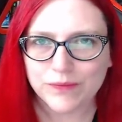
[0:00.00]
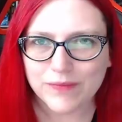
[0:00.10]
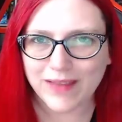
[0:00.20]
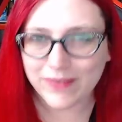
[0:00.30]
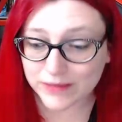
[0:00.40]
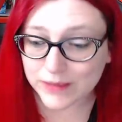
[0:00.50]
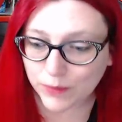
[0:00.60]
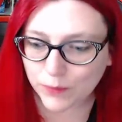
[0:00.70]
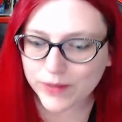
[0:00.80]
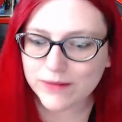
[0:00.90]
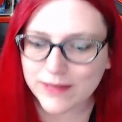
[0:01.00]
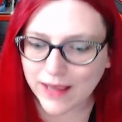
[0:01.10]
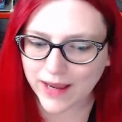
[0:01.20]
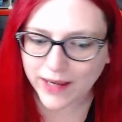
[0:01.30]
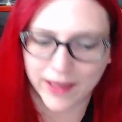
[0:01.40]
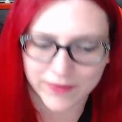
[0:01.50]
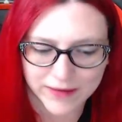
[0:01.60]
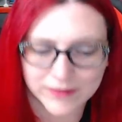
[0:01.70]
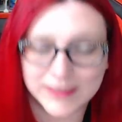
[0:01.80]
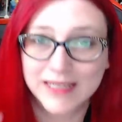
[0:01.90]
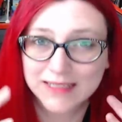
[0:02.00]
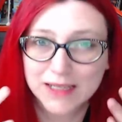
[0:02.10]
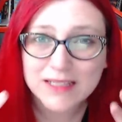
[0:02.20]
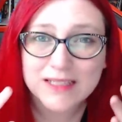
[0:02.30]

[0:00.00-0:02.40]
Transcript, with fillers: And they'll see what we're saying, and they'll see us